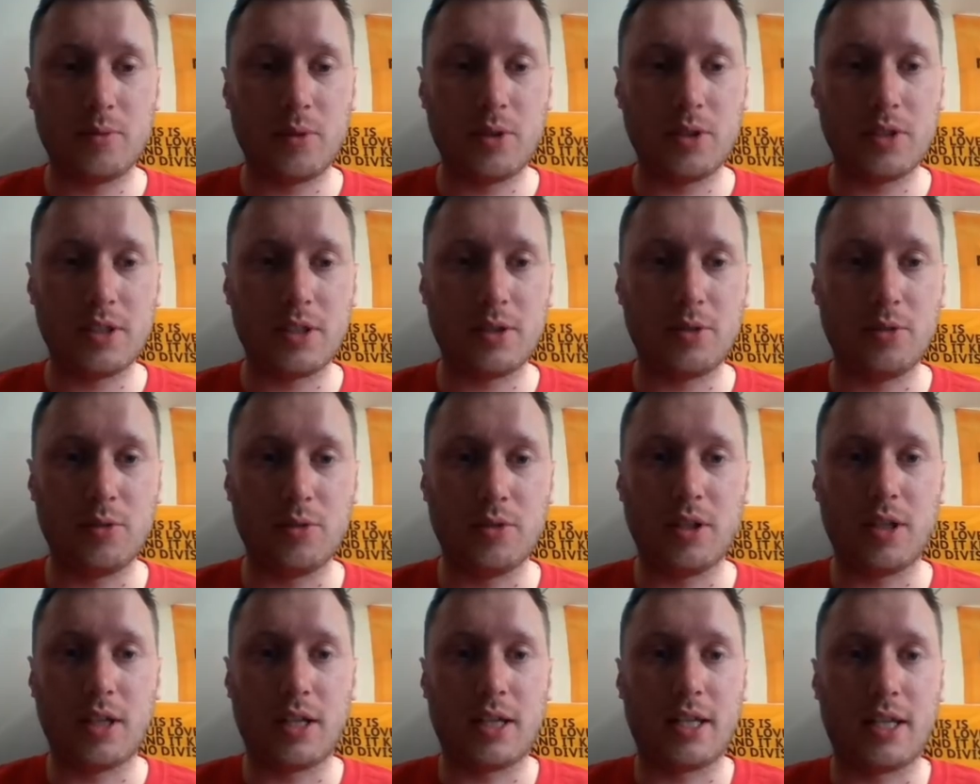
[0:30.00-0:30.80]
Why is that
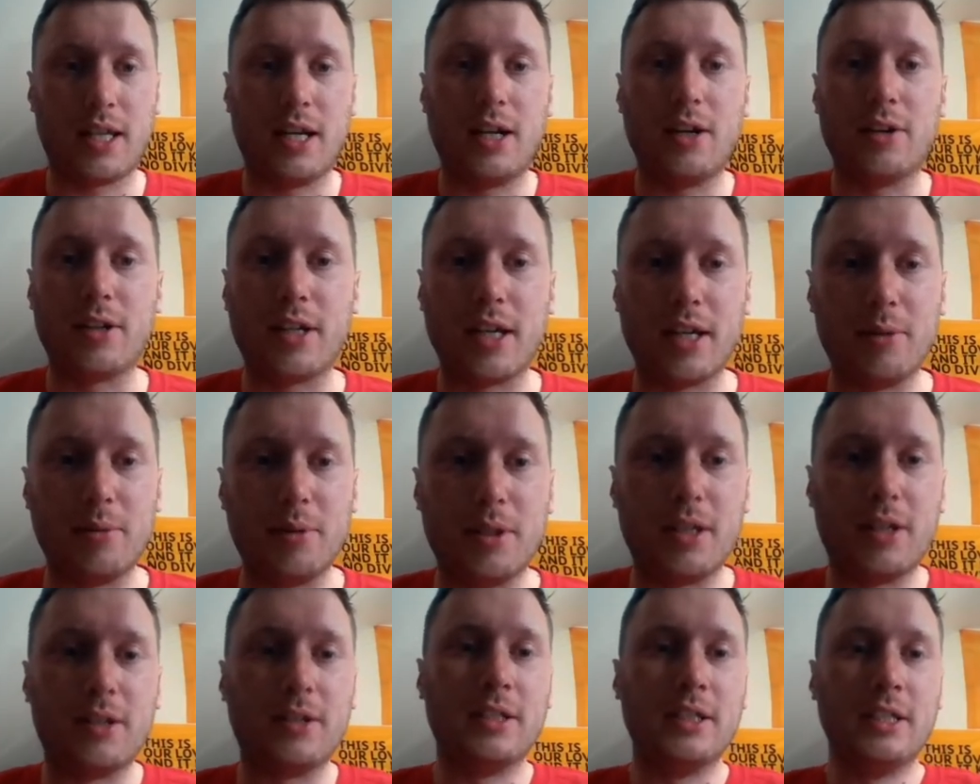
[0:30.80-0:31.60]
always like that? Okay, here we
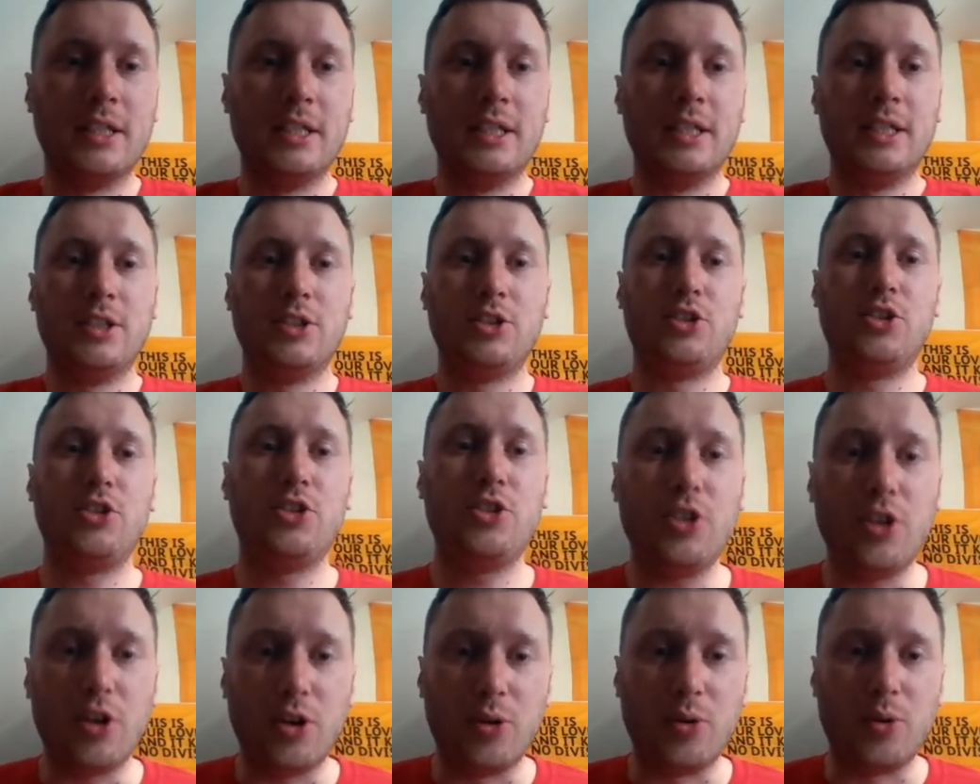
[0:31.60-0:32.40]
go.
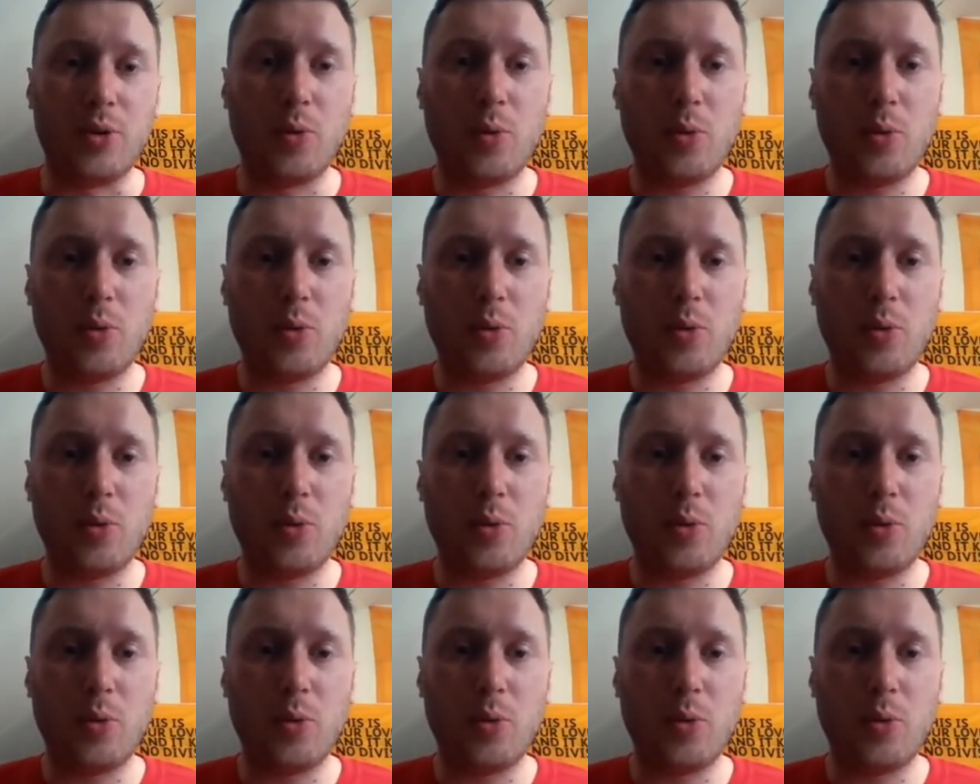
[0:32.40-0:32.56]
So,